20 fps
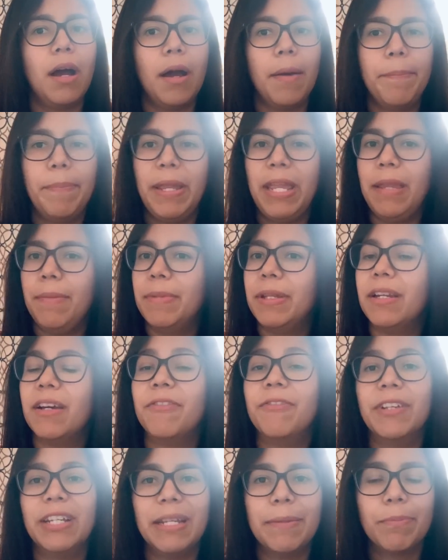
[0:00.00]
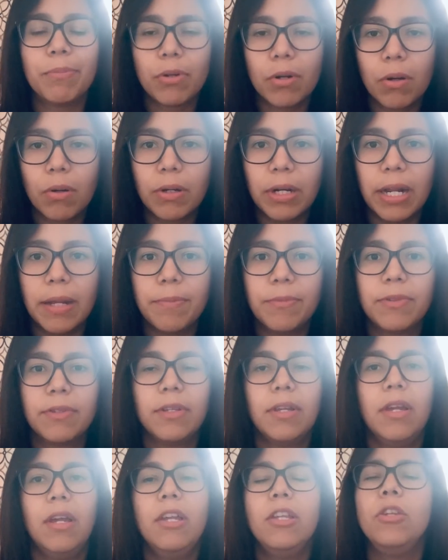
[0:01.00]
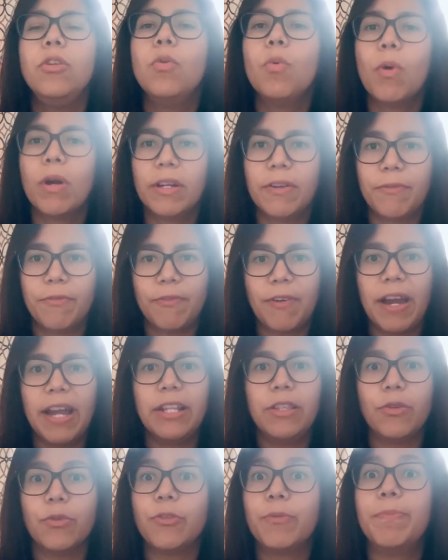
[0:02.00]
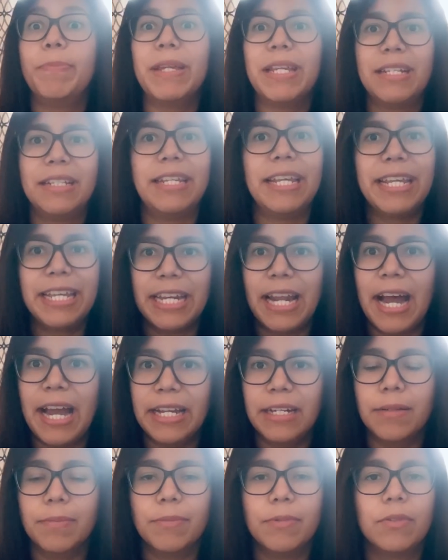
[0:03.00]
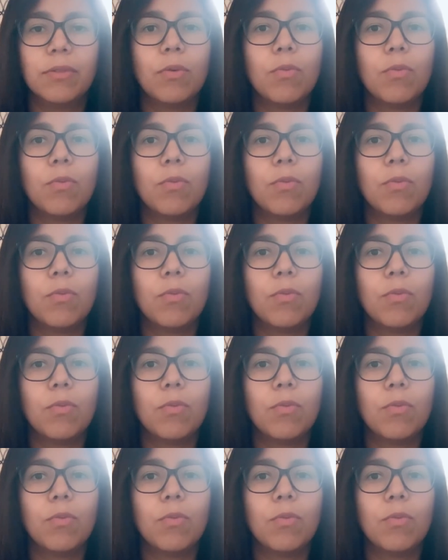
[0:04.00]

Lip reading: payment affiliate programs. You want to find those big ticket items,